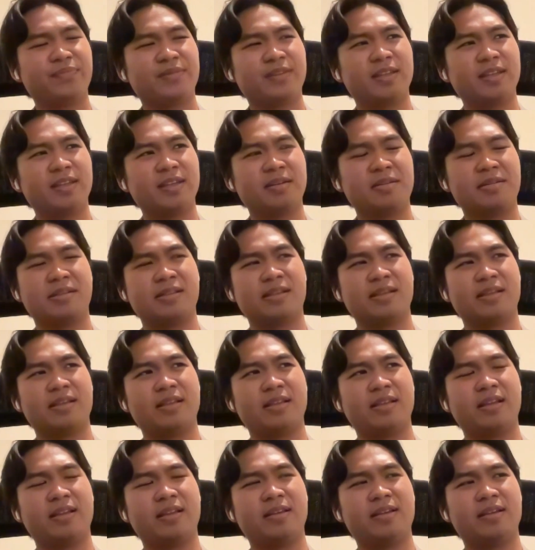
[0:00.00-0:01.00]
think it was
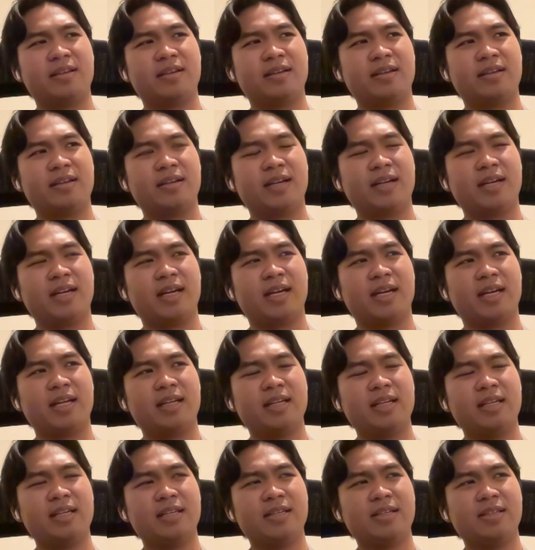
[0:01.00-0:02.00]
in the
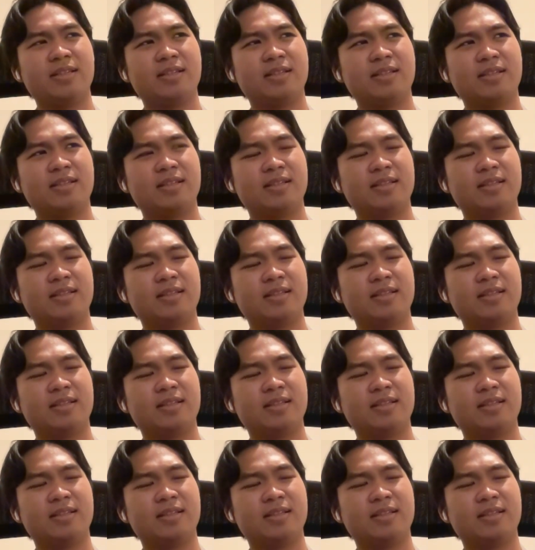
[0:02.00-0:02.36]
80s,